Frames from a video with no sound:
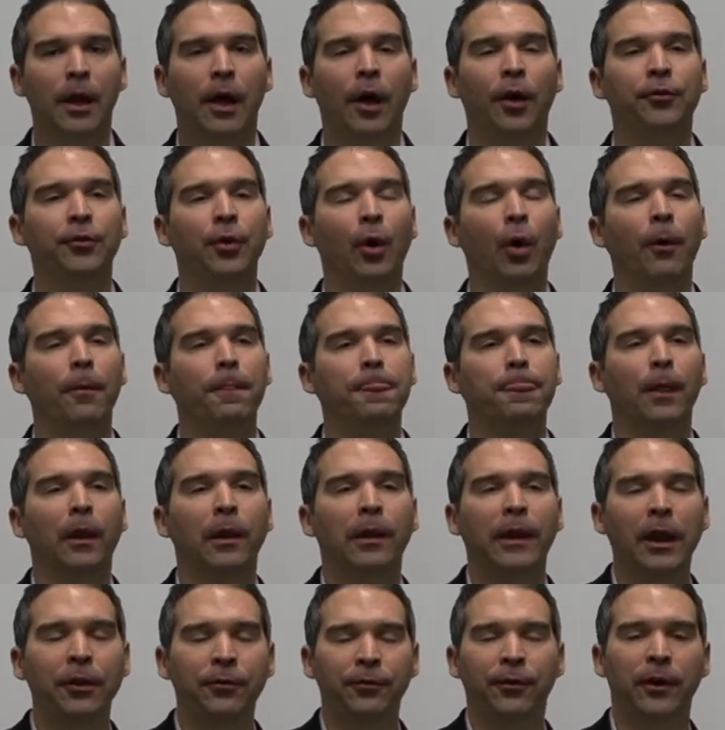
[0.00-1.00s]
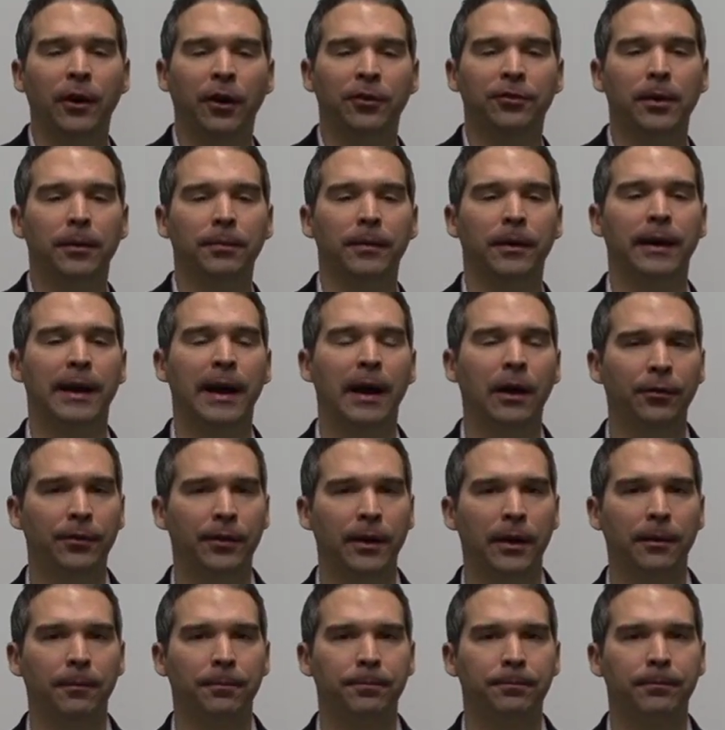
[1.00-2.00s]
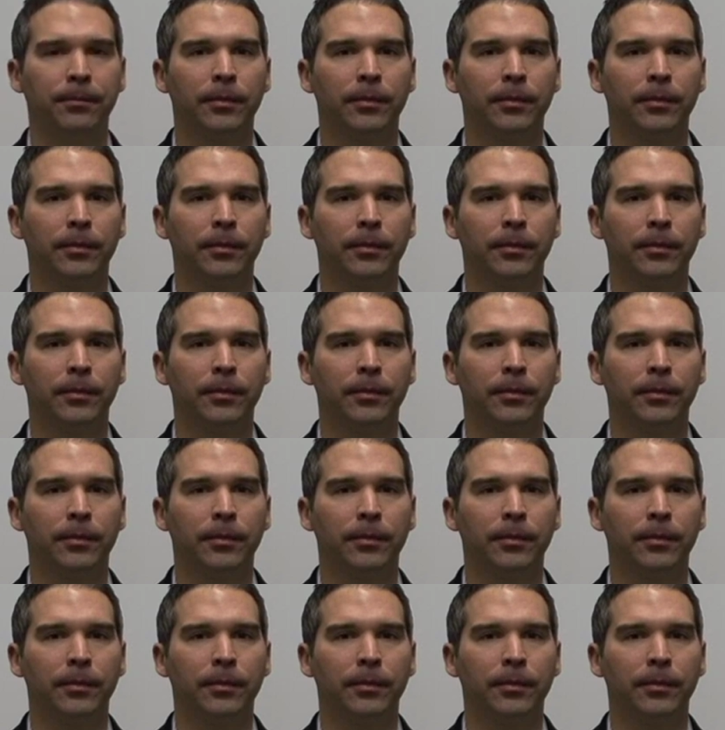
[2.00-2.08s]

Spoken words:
So let's figure something out then.